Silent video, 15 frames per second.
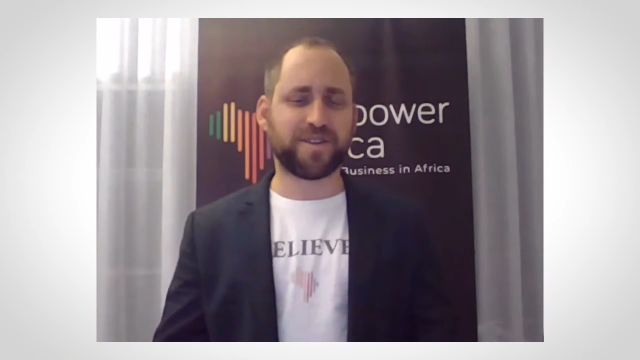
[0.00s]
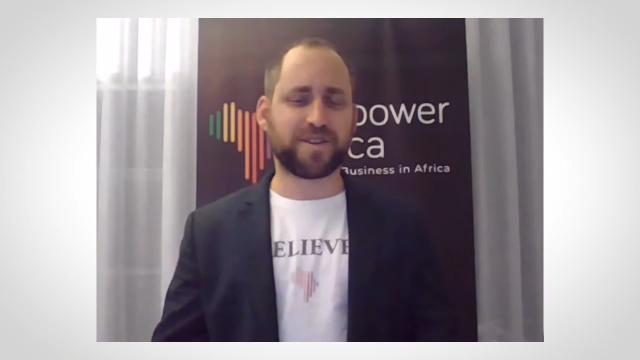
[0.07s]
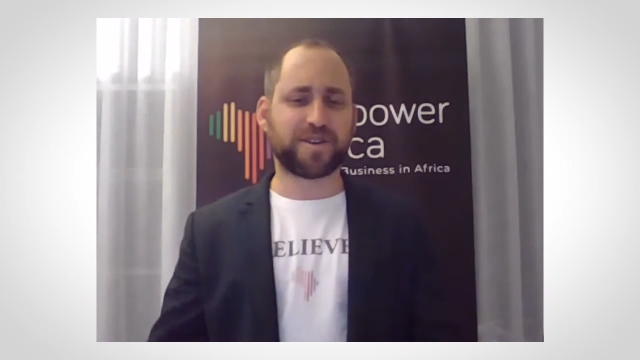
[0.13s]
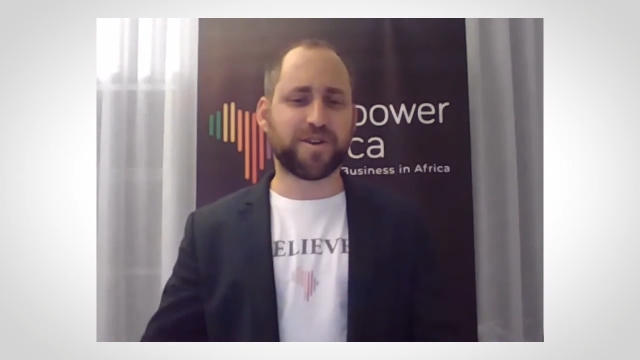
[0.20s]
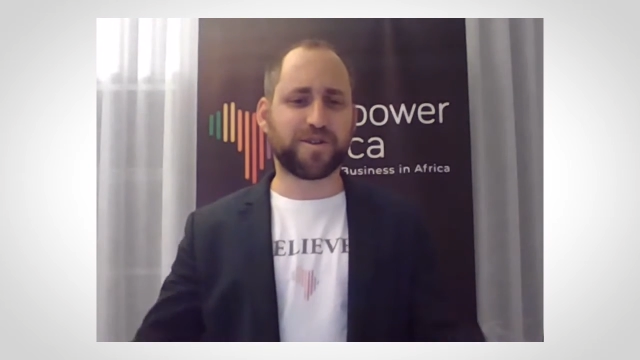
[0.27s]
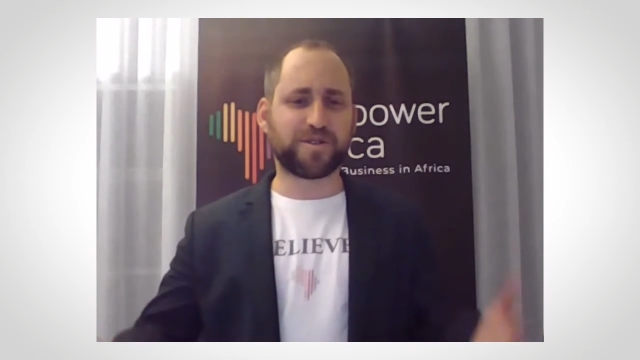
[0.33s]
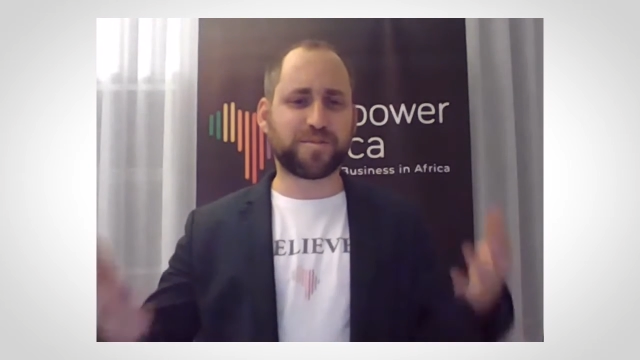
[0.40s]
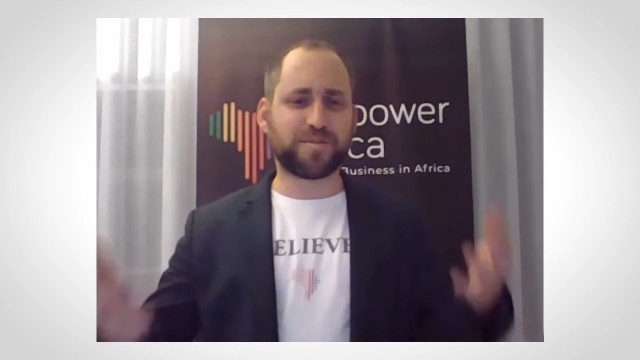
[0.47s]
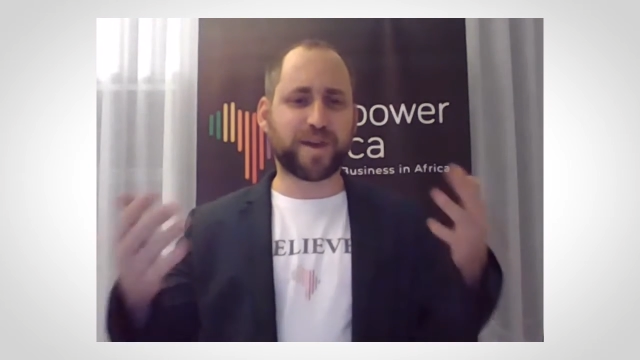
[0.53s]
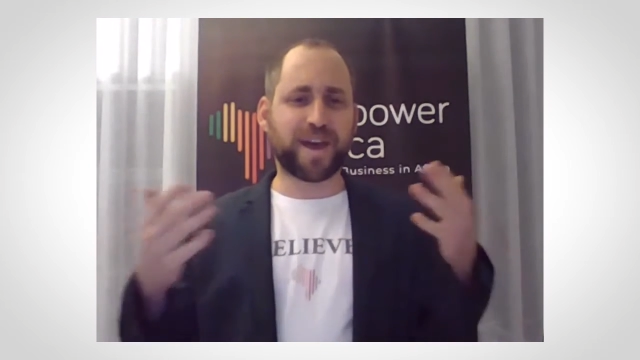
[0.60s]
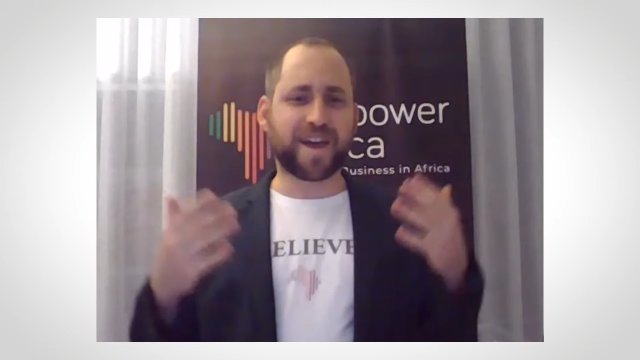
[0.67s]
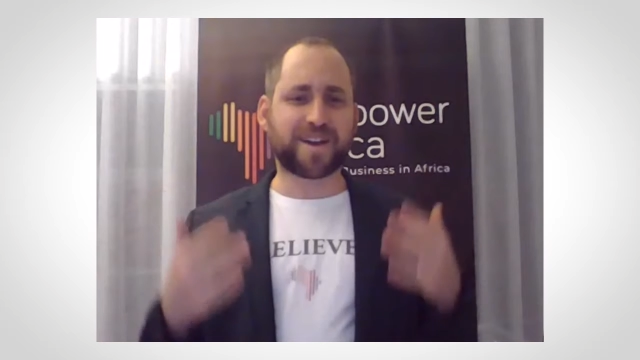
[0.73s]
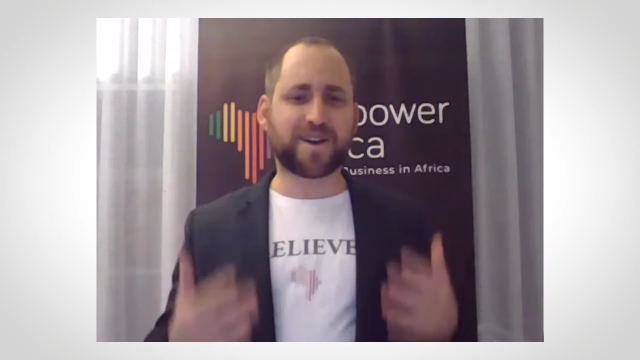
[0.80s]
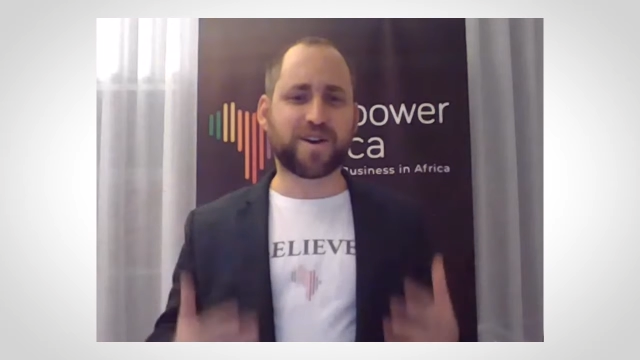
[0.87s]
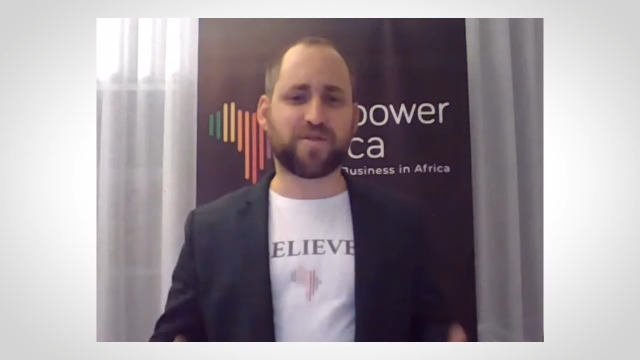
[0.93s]
goes
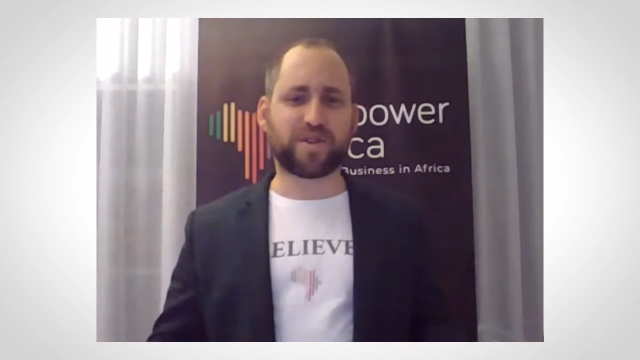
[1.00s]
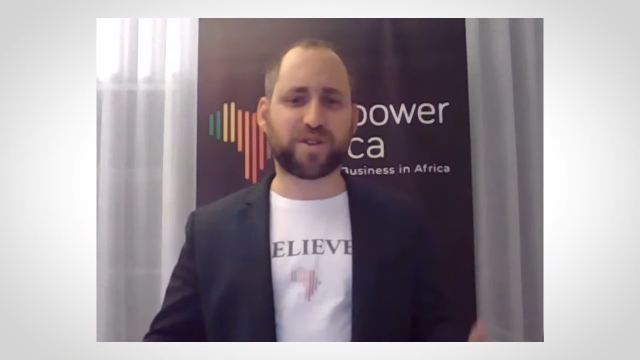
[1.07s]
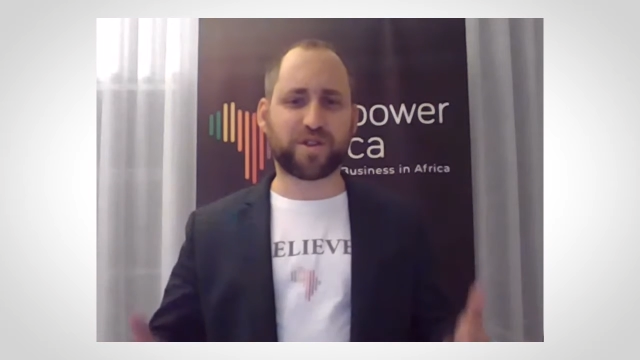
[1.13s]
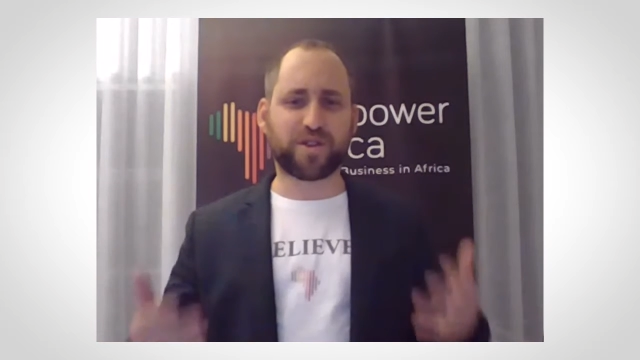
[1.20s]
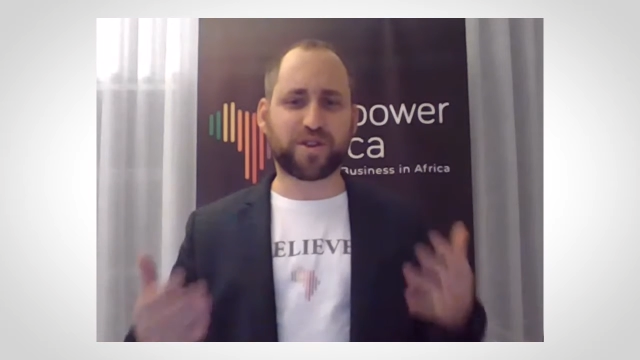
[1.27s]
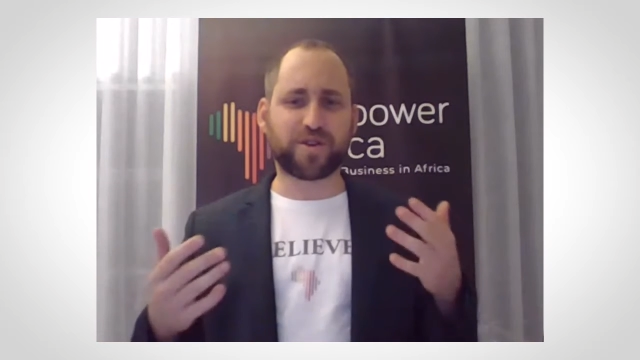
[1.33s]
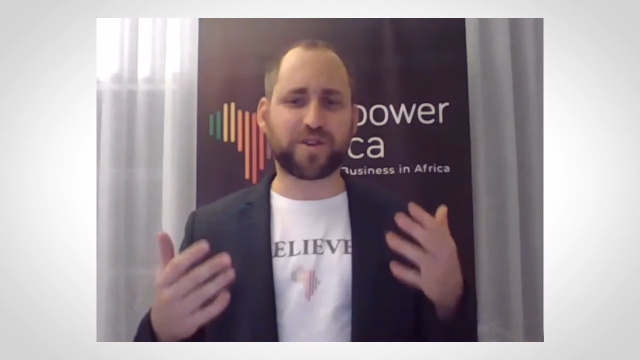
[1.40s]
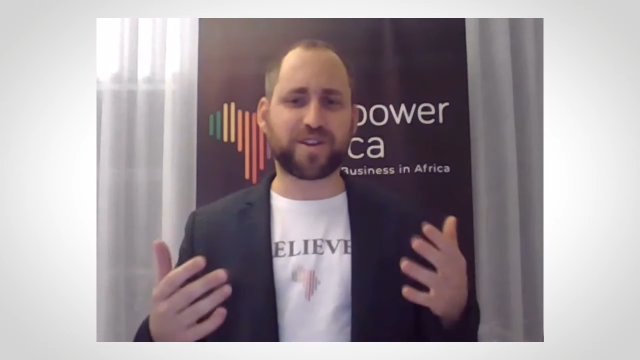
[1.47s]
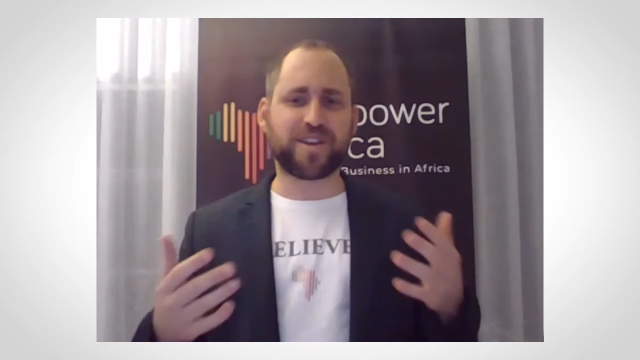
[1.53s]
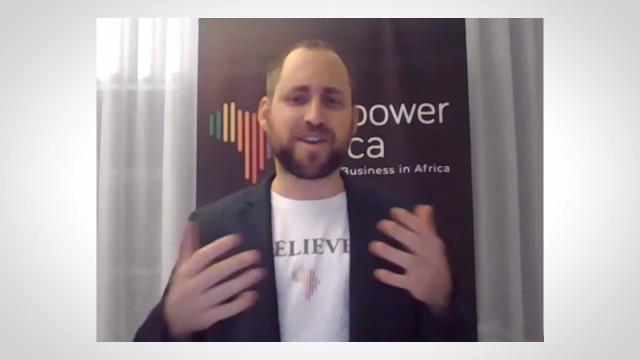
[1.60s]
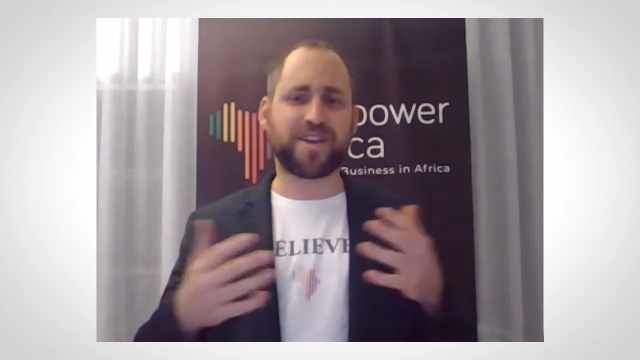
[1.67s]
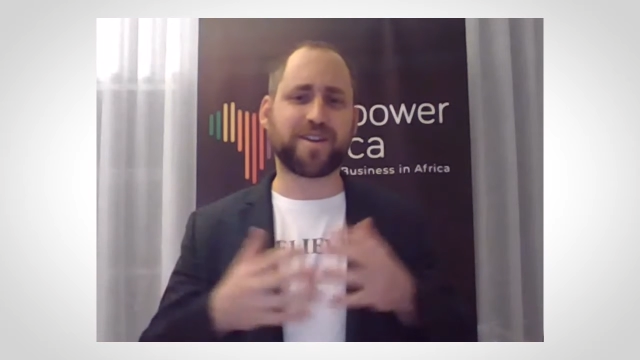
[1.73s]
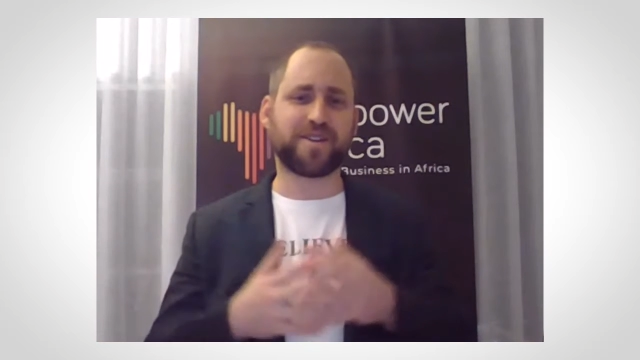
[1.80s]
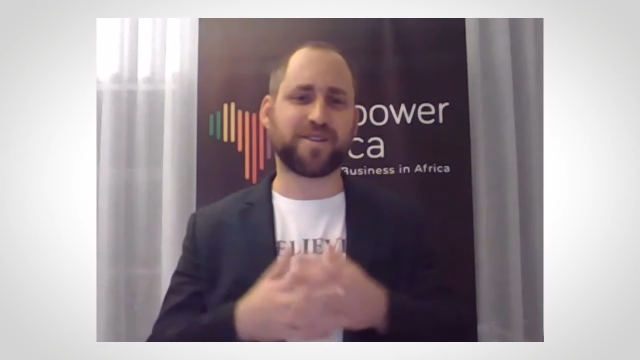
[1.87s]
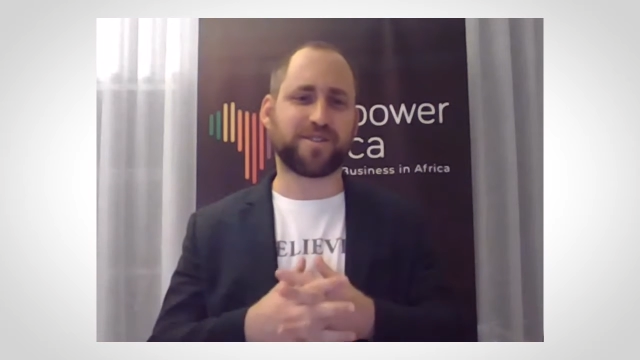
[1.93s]
back over 30
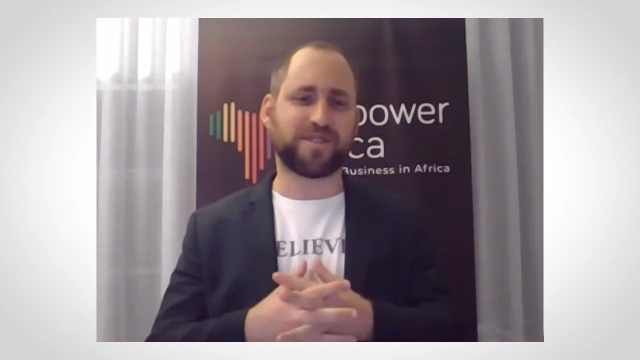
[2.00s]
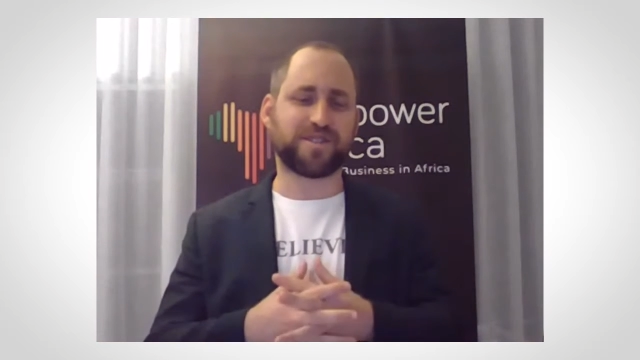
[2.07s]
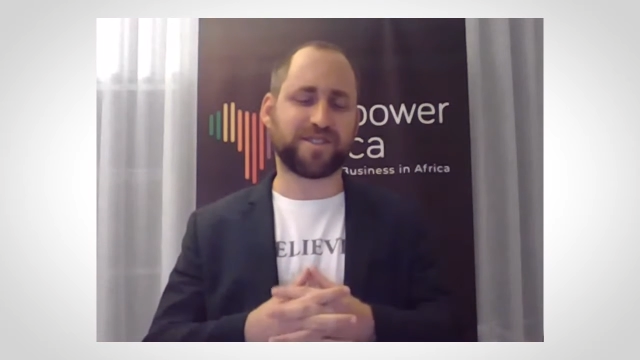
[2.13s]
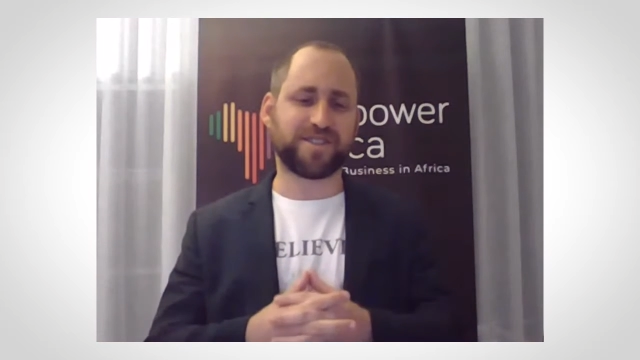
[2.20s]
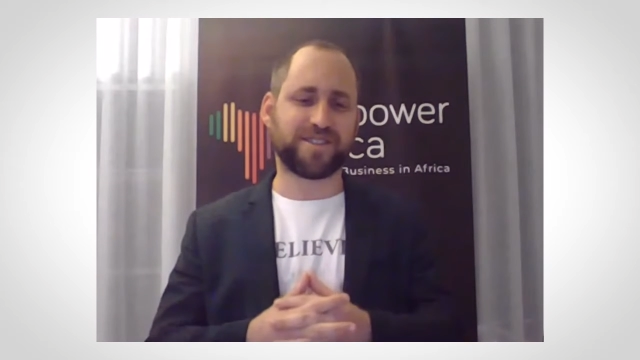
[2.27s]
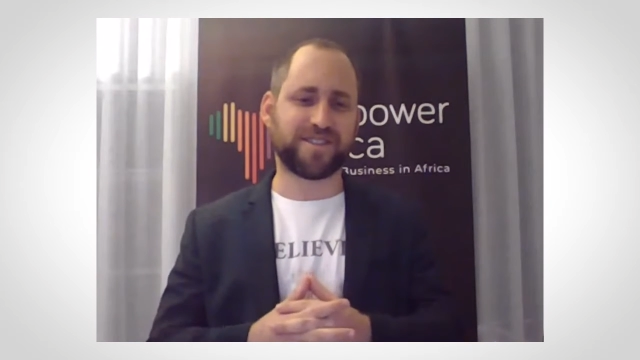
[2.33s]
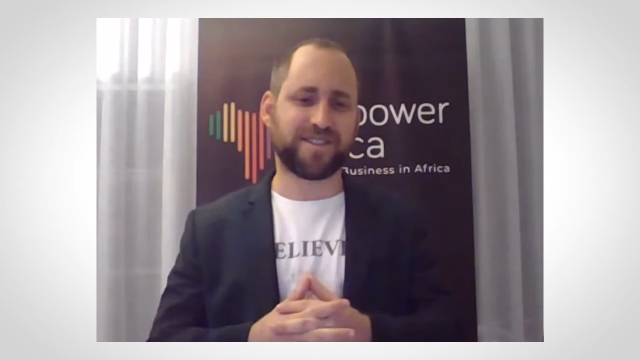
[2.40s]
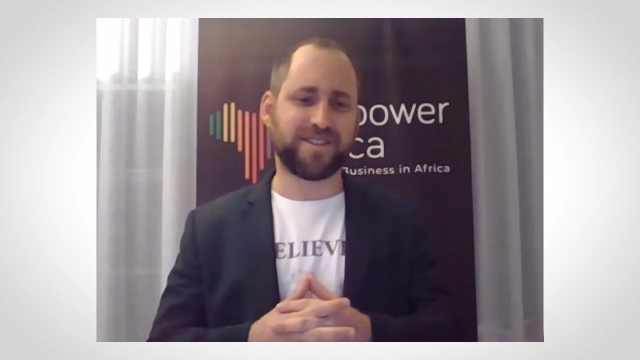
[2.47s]
years